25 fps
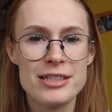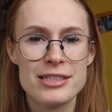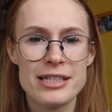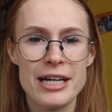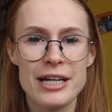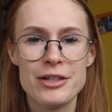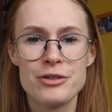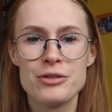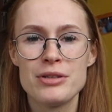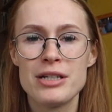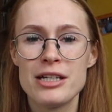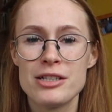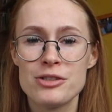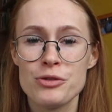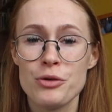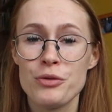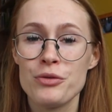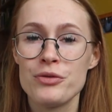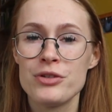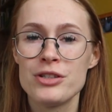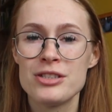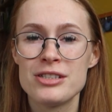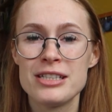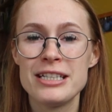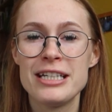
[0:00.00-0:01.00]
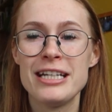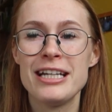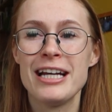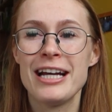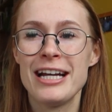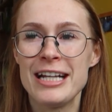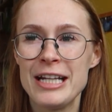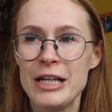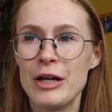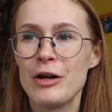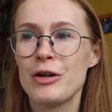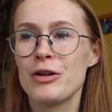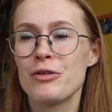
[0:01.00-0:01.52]
as I do, there's obviously
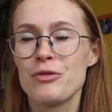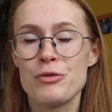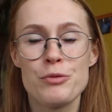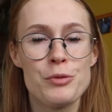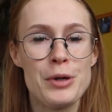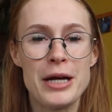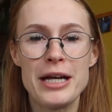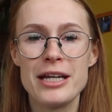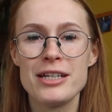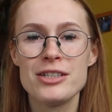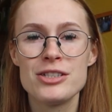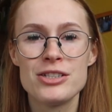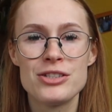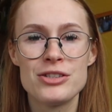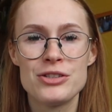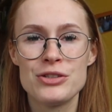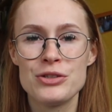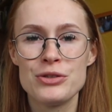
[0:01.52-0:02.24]
a lot of ways